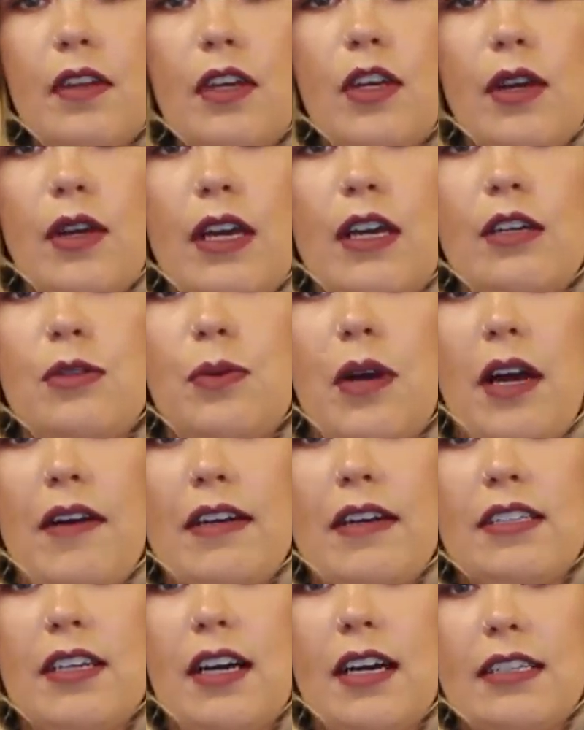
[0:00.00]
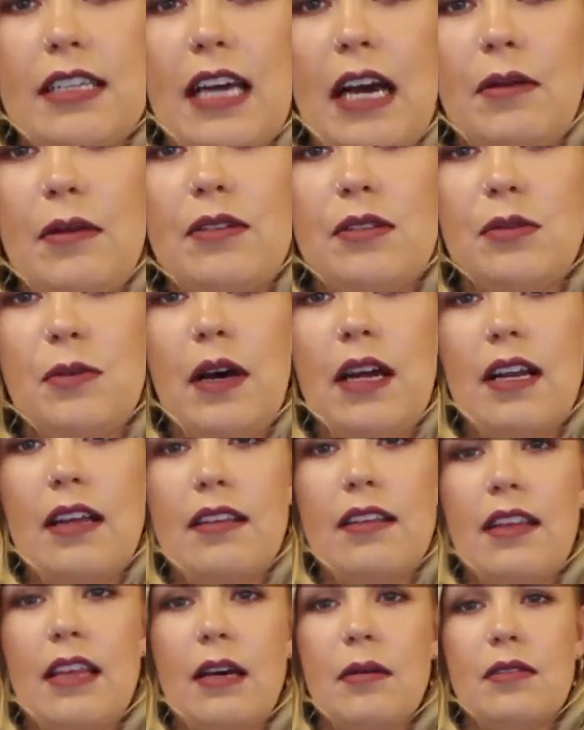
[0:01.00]
you could wear it tucked out as well. I
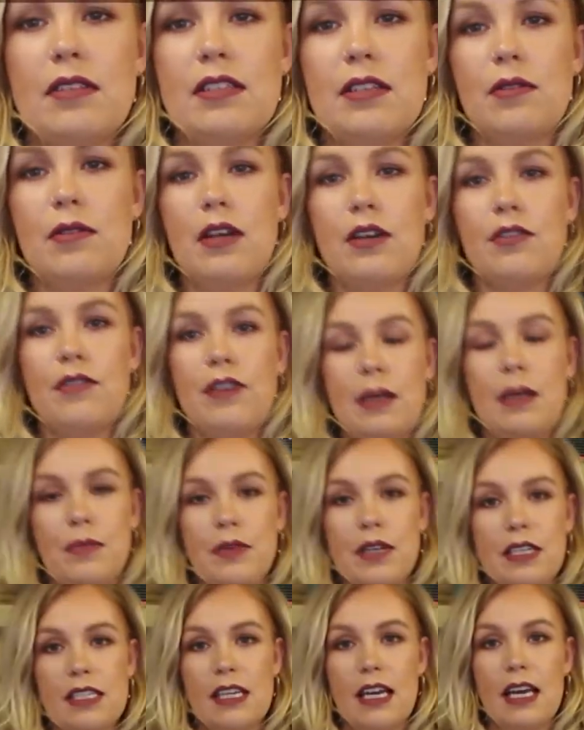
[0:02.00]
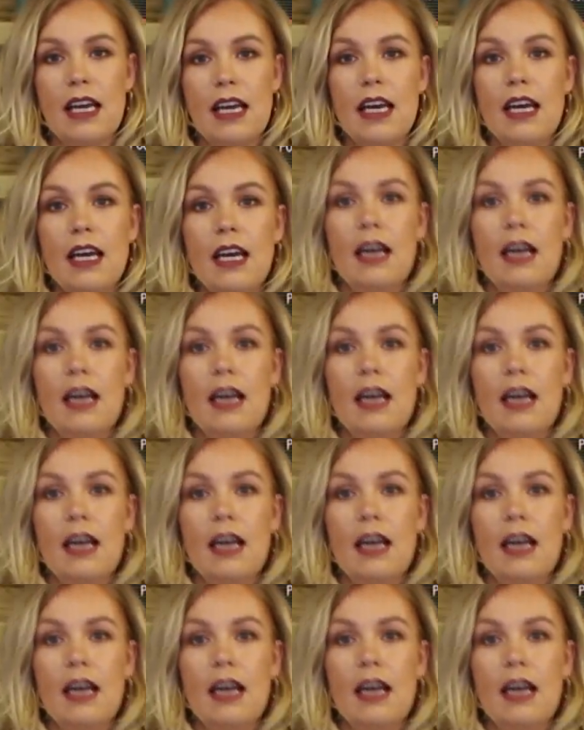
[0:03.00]
think that would still look really pretty.